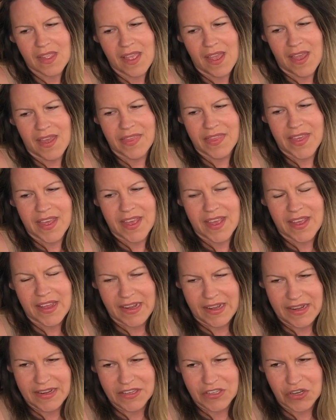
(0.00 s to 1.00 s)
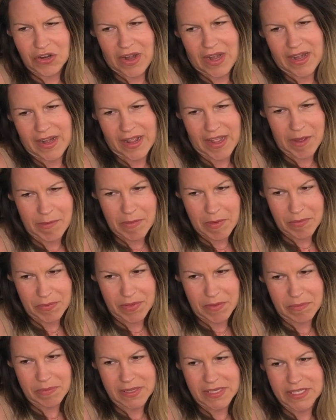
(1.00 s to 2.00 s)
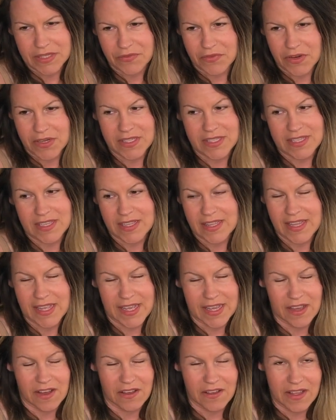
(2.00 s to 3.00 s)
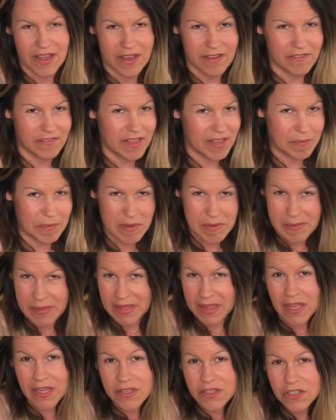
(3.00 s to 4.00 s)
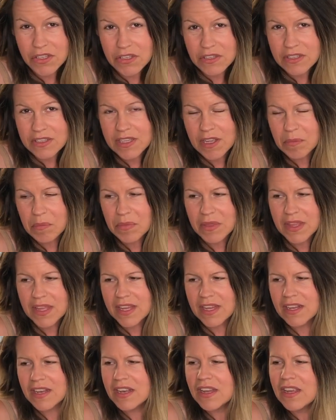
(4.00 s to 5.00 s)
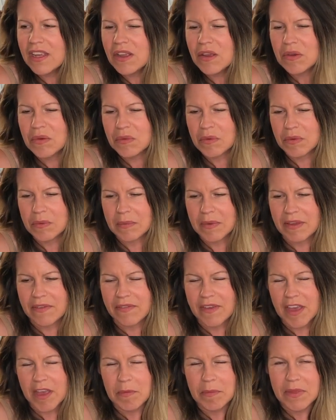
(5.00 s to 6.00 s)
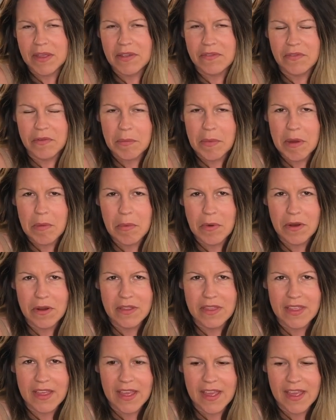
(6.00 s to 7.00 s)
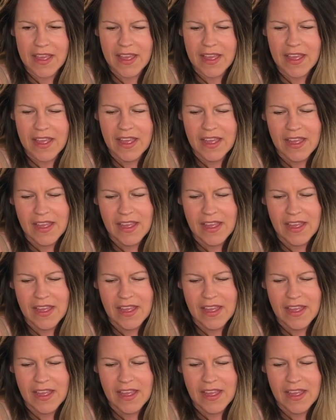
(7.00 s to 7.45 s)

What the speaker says: And then trying to come up with a place for us to like all have like maybe lunch or something with my family for my birthday.